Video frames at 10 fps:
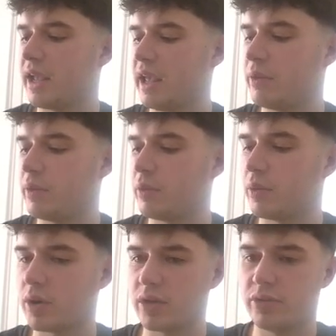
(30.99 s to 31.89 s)
and we will
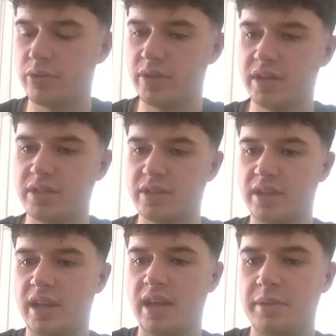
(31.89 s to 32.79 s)
work through
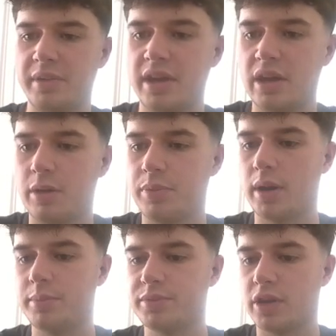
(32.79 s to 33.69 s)
this and begin our
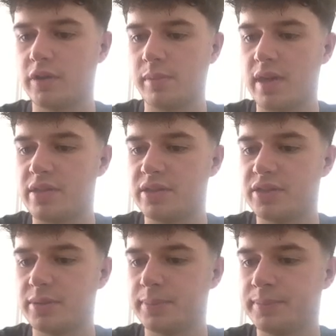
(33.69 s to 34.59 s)
problem-solving
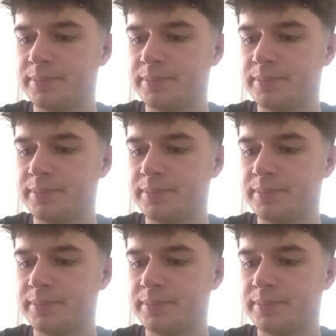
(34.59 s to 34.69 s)
methods.